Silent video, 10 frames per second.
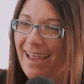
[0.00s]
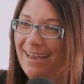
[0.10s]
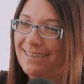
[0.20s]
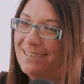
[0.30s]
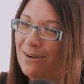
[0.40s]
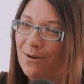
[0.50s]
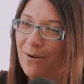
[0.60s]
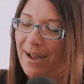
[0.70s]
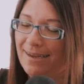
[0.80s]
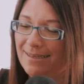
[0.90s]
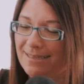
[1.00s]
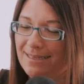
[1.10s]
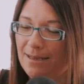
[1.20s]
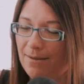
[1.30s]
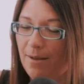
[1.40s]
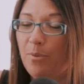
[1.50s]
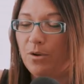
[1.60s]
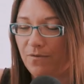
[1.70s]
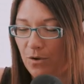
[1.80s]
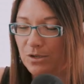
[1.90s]
And so I,
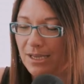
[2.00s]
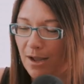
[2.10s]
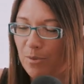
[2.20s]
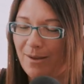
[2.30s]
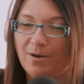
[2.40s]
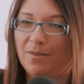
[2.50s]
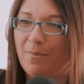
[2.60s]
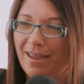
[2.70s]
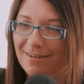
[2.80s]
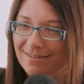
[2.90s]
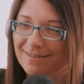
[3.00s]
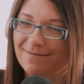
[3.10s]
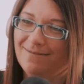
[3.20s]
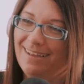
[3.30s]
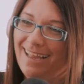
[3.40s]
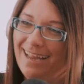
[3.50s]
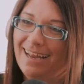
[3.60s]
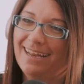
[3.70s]
of course, it got blamed on the mail. Oh.